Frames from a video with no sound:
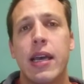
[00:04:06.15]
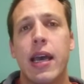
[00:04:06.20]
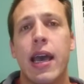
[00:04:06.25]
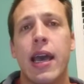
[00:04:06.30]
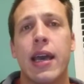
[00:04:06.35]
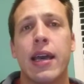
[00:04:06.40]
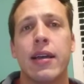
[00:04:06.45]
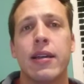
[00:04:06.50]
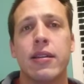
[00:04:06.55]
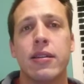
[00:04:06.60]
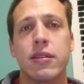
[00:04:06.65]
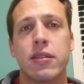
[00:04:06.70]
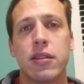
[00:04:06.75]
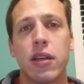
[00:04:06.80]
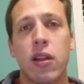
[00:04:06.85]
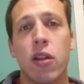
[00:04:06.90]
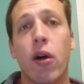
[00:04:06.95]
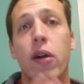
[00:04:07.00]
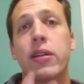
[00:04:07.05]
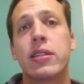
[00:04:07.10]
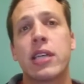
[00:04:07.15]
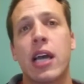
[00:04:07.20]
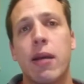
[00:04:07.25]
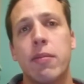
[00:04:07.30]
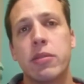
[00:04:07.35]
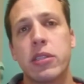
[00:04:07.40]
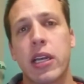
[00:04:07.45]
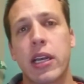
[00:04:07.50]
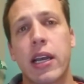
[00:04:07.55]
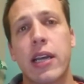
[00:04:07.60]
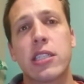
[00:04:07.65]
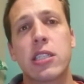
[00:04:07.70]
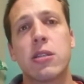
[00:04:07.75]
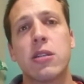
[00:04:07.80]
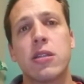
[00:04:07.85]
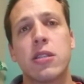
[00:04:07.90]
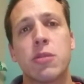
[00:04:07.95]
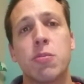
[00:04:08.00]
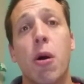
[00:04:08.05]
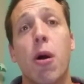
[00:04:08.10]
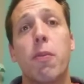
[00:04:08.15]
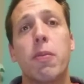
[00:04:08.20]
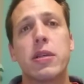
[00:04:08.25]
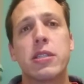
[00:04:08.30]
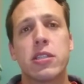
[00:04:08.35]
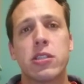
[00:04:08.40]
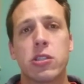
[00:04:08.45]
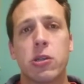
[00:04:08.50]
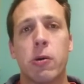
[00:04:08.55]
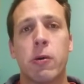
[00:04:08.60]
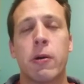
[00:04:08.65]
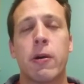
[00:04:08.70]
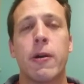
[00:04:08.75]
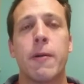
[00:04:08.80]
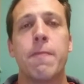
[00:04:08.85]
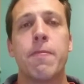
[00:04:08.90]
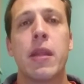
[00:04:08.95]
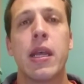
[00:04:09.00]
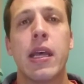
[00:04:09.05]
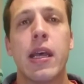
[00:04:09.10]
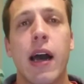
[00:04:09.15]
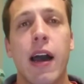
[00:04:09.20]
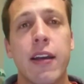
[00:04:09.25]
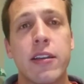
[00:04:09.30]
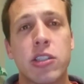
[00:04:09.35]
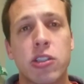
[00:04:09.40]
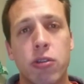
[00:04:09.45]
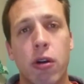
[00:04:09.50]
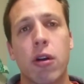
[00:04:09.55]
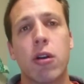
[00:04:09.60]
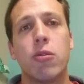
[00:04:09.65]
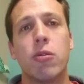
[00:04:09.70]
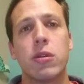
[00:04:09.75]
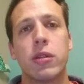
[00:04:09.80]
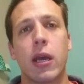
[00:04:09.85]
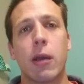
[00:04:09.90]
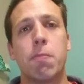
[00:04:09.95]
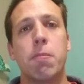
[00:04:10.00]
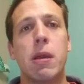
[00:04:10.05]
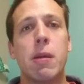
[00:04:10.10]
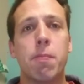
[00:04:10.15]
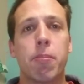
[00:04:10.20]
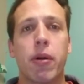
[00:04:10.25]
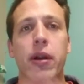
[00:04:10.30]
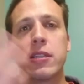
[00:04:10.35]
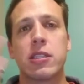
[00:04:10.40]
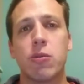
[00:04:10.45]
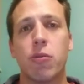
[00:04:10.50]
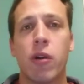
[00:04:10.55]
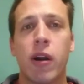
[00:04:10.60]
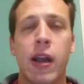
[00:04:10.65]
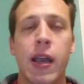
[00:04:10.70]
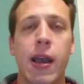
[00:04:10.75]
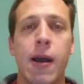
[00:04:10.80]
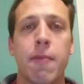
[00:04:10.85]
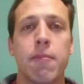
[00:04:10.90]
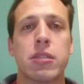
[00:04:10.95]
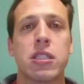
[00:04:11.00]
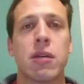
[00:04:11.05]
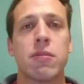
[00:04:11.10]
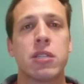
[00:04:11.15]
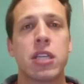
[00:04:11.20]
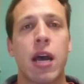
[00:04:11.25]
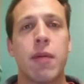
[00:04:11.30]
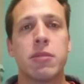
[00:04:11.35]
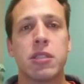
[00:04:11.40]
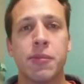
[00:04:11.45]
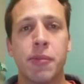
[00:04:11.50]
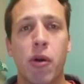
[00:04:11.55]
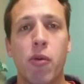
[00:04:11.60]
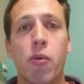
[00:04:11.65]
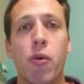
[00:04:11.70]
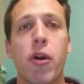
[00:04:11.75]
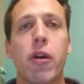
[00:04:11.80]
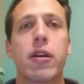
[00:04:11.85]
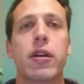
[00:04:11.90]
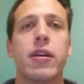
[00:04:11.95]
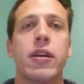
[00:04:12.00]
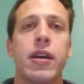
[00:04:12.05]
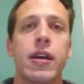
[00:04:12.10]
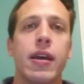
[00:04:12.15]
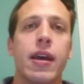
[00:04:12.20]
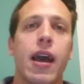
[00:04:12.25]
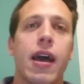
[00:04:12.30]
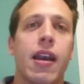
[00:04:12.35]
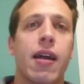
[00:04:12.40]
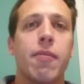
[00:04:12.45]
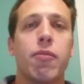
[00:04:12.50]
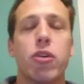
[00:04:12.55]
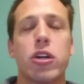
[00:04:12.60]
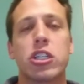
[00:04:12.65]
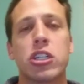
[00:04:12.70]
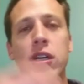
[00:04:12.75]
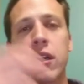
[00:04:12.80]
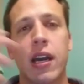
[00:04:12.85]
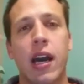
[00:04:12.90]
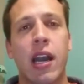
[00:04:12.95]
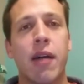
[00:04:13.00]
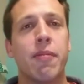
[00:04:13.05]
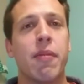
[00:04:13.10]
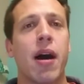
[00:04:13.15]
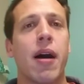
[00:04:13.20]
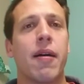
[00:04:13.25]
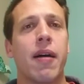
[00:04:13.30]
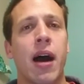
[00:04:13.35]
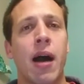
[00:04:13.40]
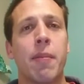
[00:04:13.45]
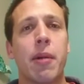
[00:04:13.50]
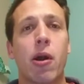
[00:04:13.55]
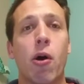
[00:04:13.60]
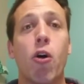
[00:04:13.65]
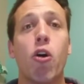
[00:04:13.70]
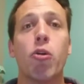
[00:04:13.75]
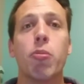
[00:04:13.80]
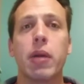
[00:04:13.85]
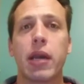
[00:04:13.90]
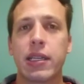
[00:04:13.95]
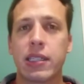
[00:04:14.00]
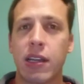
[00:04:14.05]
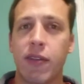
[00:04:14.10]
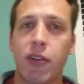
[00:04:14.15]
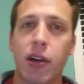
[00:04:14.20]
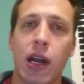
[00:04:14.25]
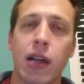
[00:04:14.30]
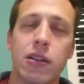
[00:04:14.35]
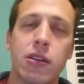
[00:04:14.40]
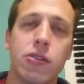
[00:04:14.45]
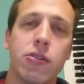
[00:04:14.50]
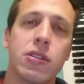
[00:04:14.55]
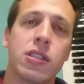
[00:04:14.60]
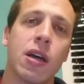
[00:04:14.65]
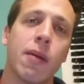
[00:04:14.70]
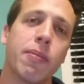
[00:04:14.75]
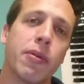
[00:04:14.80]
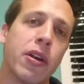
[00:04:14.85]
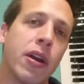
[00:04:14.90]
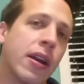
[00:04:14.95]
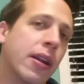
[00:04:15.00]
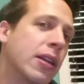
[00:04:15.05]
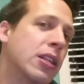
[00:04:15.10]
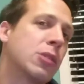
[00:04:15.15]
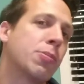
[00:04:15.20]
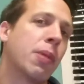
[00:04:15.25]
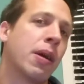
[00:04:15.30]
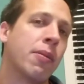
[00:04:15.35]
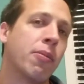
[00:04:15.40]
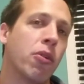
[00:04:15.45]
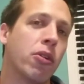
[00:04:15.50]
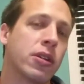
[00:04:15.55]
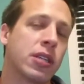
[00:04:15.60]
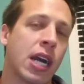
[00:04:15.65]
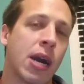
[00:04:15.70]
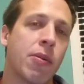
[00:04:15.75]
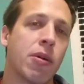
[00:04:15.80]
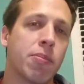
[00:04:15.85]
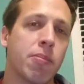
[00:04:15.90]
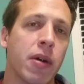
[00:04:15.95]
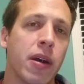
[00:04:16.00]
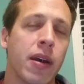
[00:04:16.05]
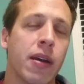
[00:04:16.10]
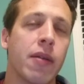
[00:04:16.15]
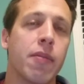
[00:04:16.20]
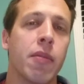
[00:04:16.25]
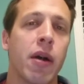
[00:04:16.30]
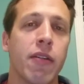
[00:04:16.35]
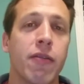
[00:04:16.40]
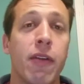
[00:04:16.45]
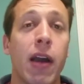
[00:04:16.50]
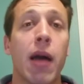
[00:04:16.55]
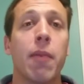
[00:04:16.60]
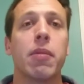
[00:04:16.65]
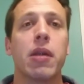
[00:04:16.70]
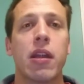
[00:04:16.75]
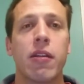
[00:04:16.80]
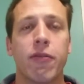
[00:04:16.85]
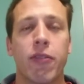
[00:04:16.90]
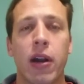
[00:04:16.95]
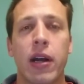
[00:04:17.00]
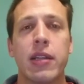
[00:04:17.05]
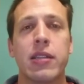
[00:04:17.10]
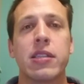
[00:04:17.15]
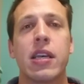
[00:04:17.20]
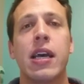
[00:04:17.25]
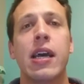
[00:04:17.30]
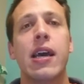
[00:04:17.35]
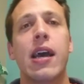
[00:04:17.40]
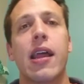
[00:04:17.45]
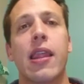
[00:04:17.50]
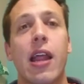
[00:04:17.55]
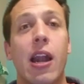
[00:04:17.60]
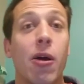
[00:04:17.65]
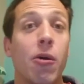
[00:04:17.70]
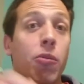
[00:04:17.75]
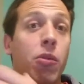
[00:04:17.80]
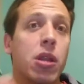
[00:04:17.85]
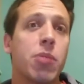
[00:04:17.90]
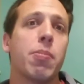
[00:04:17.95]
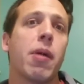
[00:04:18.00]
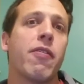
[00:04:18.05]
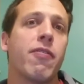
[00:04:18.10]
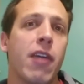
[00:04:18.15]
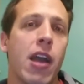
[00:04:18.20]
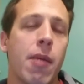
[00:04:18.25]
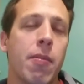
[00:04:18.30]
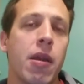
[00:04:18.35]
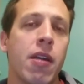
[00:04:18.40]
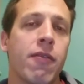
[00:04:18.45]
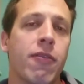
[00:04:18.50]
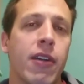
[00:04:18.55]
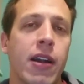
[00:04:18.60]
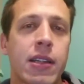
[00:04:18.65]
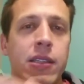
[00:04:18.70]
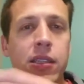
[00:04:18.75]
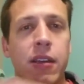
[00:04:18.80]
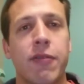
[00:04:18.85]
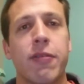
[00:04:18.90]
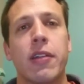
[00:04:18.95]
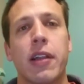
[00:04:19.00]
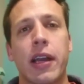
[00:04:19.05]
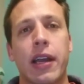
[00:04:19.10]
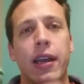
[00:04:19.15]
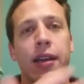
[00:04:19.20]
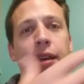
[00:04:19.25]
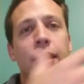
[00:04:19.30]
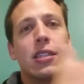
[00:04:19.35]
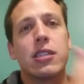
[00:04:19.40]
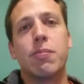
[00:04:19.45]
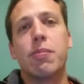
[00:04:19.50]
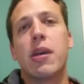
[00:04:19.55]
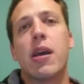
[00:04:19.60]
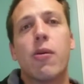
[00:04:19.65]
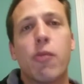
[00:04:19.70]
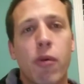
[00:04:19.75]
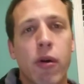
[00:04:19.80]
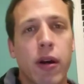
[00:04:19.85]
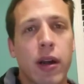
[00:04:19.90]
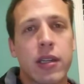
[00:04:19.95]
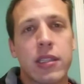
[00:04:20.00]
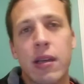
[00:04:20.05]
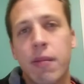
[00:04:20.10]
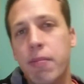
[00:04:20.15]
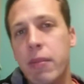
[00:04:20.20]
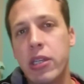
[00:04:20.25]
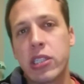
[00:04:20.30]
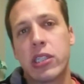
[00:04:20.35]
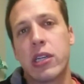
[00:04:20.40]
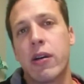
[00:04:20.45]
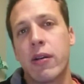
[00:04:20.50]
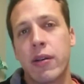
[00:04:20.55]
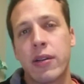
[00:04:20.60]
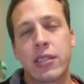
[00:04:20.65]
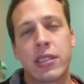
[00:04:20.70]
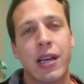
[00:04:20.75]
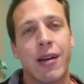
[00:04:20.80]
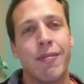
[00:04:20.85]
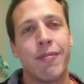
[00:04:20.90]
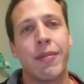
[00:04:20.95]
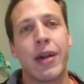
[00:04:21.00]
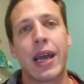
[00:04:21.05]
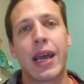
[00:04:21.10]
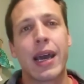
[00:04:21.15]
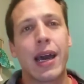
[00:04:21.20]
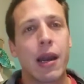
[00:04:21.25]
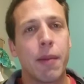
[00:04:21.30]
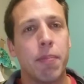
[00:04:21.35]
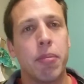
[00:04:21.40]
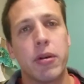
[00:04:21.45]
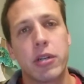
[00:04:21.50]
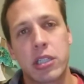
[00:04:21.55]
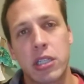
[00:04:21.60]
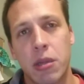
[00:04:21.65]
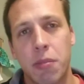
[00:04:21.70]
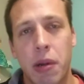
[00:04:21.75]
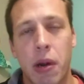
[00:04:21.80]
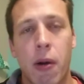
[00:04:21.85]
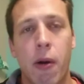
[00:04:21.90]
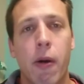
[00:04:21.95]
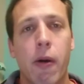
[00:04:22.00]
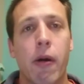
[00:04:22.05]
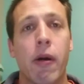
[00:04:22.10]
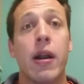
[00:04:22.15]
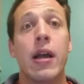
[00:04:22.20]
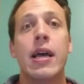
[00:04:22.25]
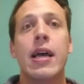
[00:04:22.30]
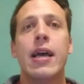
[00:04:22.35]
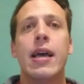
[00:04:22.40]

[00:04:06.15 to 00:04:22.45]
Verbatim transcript: And a lot of times, like as a small business owner, I struggle with like being present where I am. Sometimes I'm at work and I'm wishing kind of my, I'm at home because I forgot to do something. I need to spend more time with my my family and friends. And then I'm with my family and friends. I feel like I need to be at work because I'm missing out on something and I got to push a little bit harder.